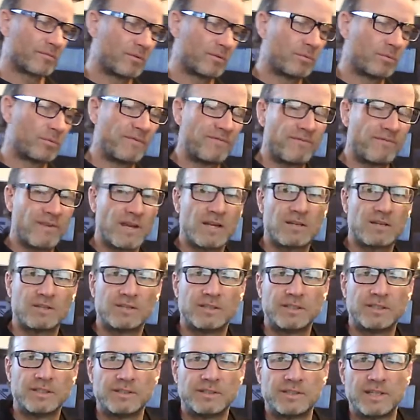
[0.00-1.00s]
we found
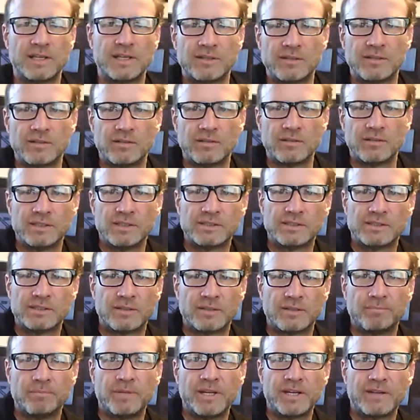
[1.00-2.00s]
is that there is
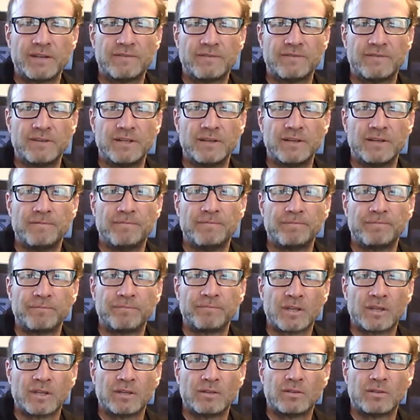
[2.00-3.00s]
some benefit
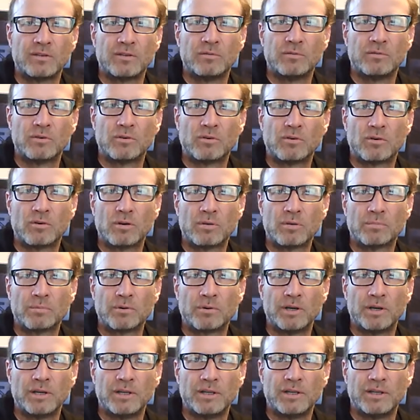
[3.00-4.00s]
to
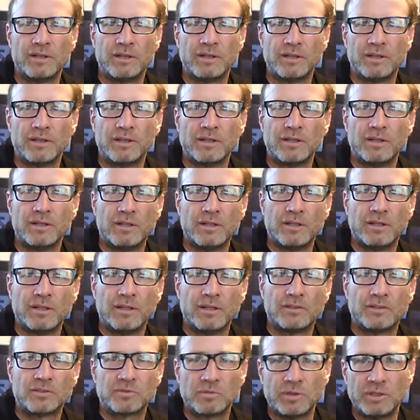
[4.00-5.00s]
incorporating
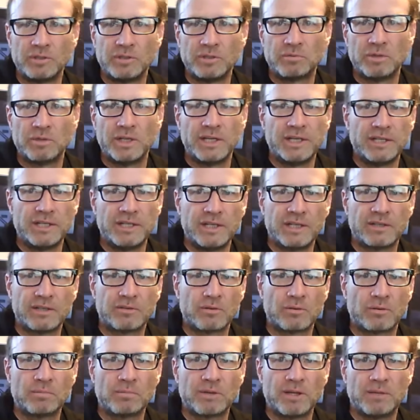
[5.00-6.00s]
strength training
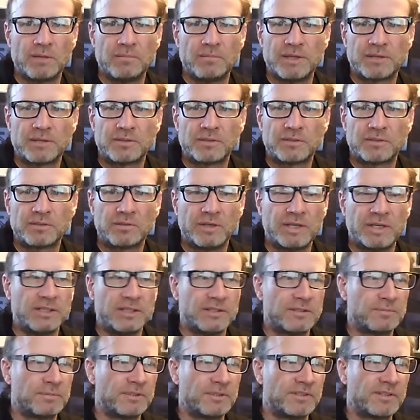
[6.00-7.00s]
and/or plyometric training
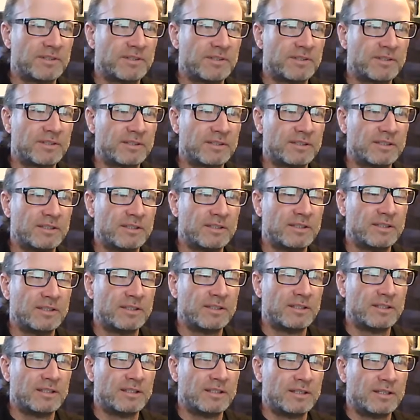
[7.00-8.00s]
specifically
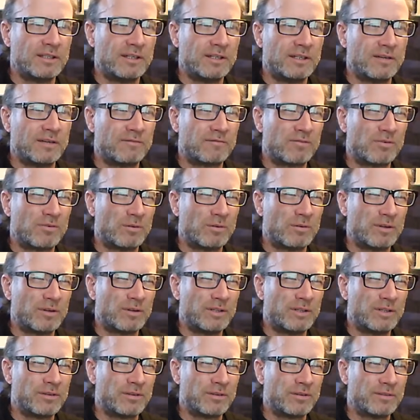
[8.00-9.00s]
for
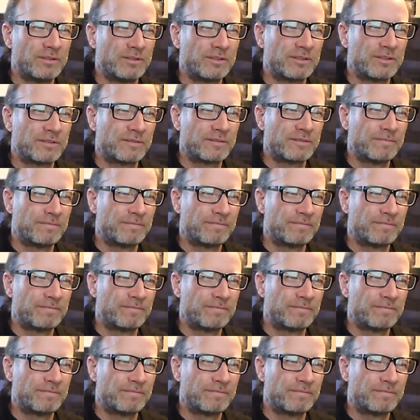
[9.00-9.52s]
endurance